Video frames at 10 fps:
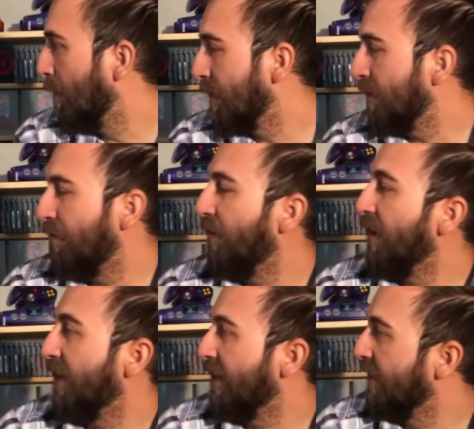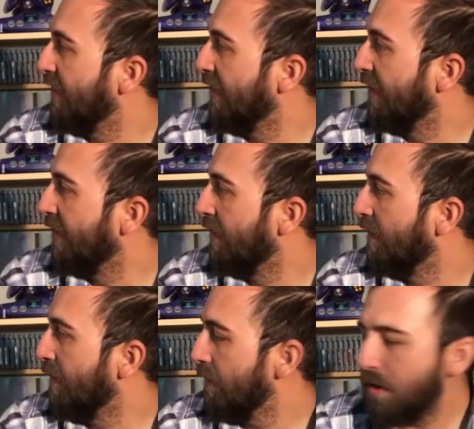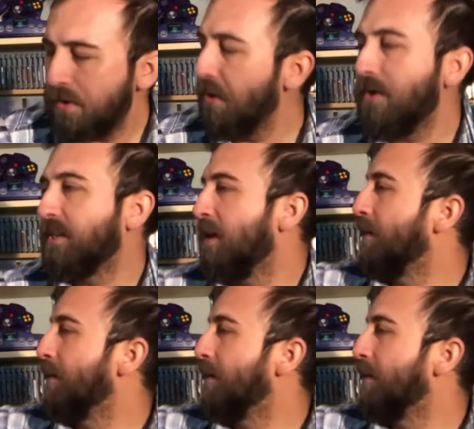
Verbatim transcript: What's so funny? Oh, nothing. No, no, no, tell